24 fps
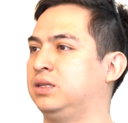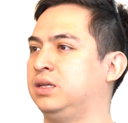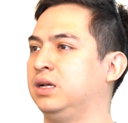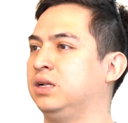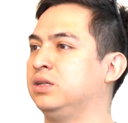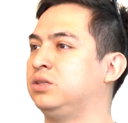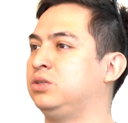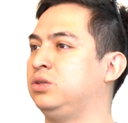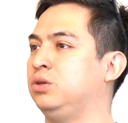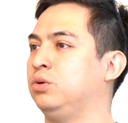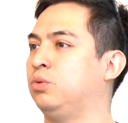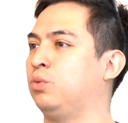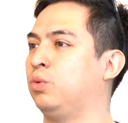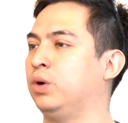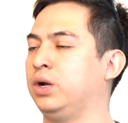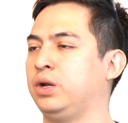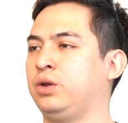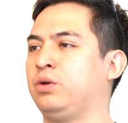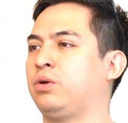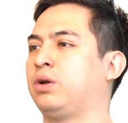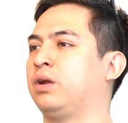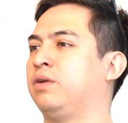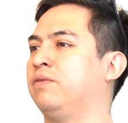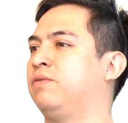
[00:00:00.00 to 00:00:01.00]
that tells you
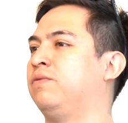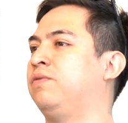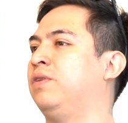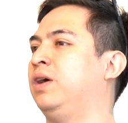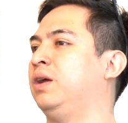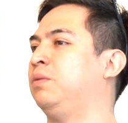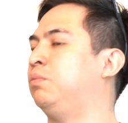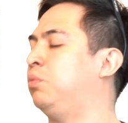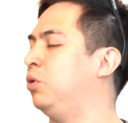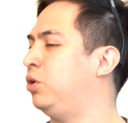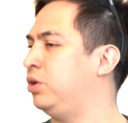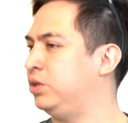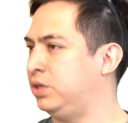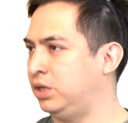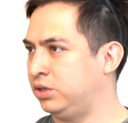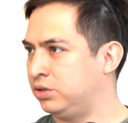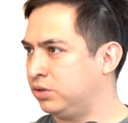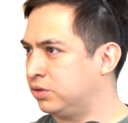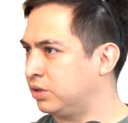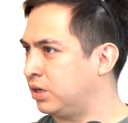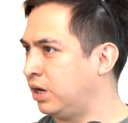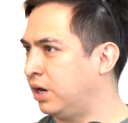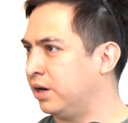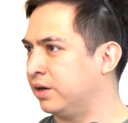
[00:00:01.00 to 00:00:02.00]
where you can find
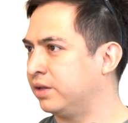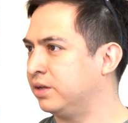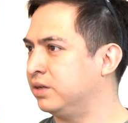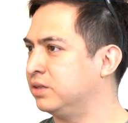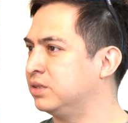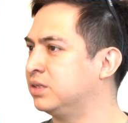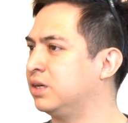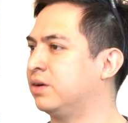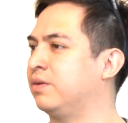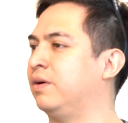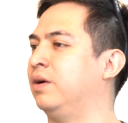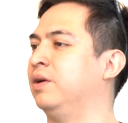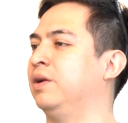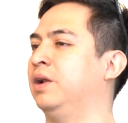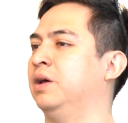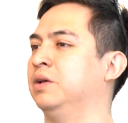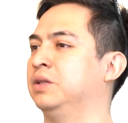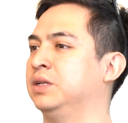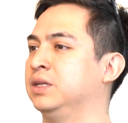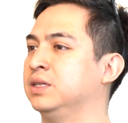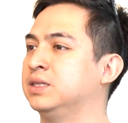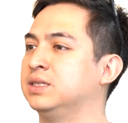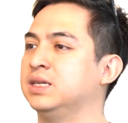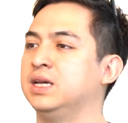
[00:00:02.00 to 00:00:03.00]
pollinator gardens
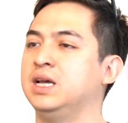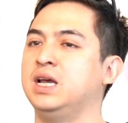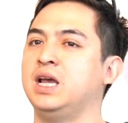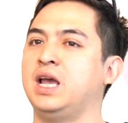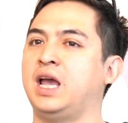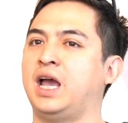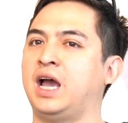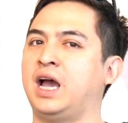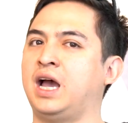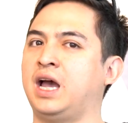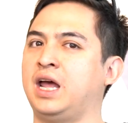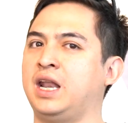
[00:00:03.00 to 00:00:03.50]
around Athens.